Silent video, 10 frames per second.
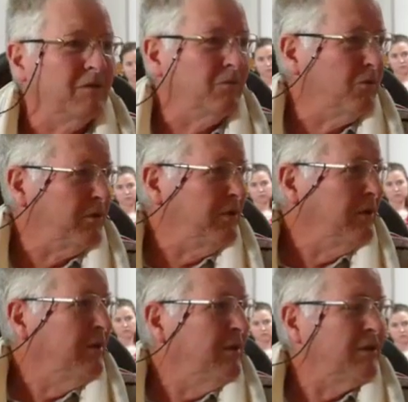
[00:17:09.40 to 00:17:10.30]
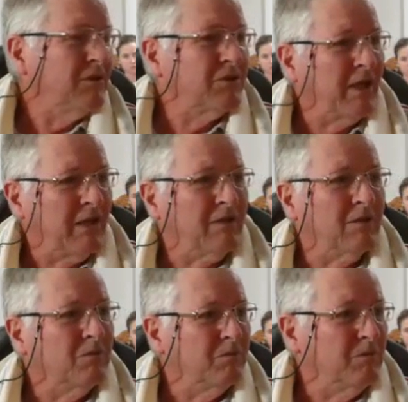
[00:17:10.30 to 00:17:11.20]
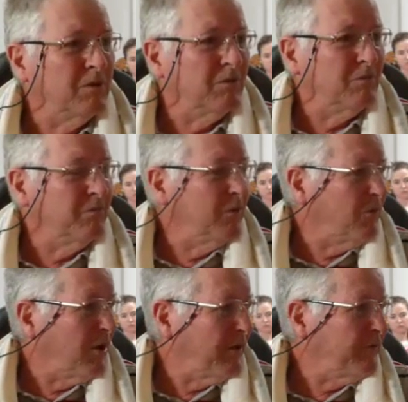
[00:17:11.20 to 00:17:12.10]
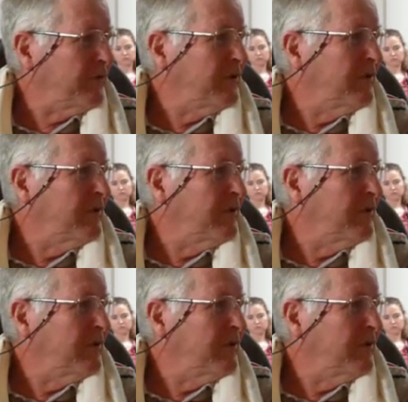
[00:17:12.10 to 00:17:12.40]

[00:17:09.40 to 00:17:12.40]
of the wood and attacked the, the, the wife,